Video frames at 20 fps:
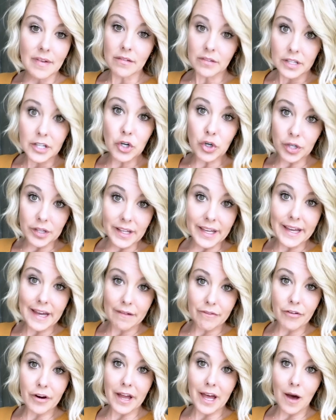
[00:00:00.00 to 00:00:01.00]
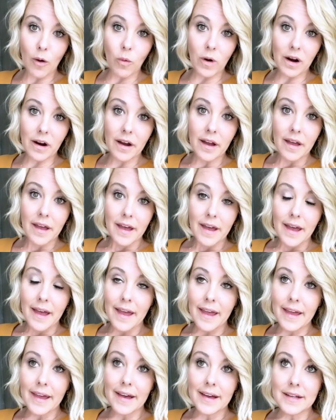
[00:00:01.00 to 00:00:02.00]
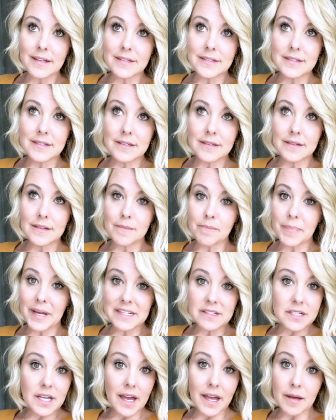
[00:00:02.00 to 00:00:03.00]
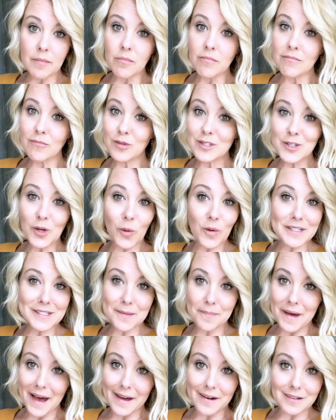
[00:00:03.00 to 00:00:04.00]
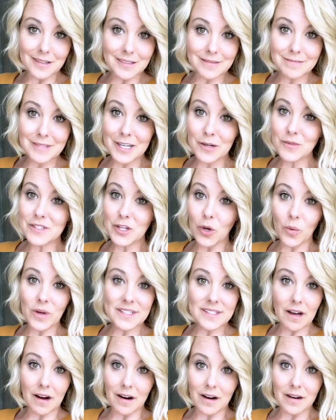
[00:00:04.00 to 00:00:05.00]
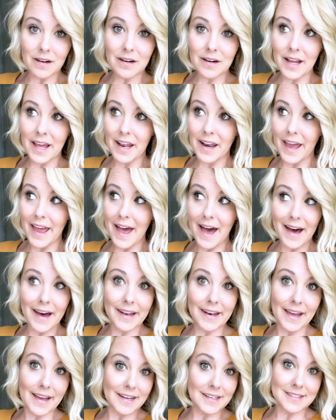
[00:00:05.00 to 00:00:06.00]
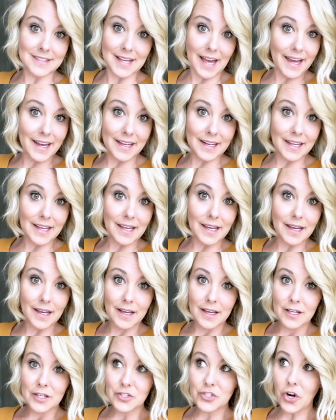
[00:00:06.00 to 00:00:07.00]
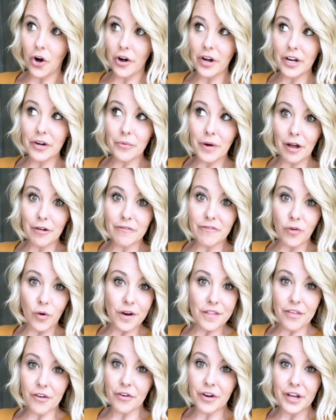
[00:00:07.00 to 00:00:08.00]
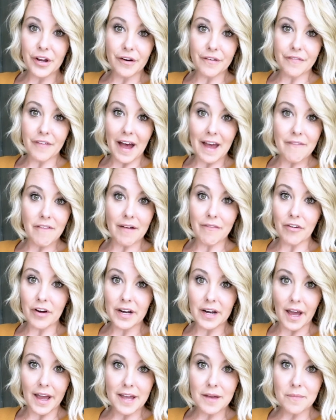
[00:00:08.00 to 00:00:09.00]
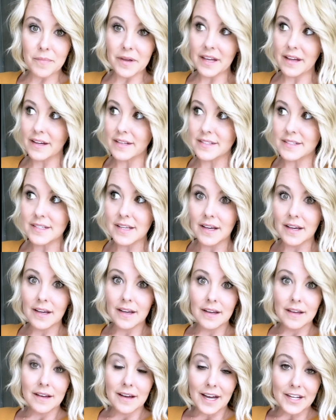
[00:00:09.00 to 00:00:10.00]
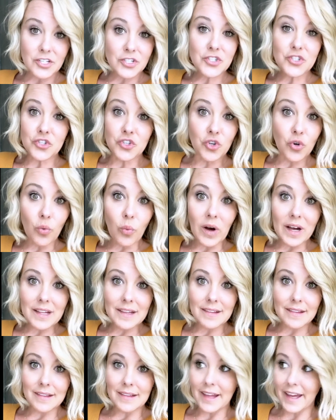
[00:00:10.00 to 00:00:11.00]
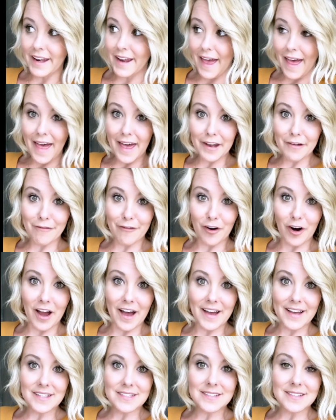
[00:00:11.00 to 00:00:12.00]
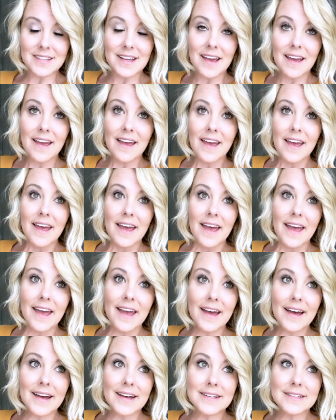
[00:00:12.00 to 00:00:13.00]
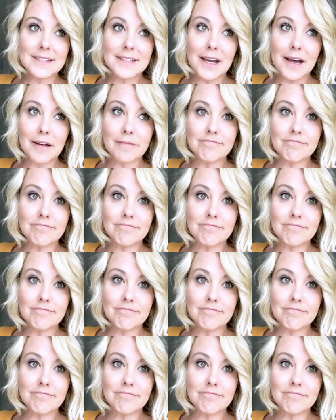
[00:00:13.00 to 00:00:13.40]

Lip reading: literally every hour. And bedtime was always a battle, and it was always hard. And I had anxiety starting around 4:30 or 5 every night because I just knew what laid ahead for us. And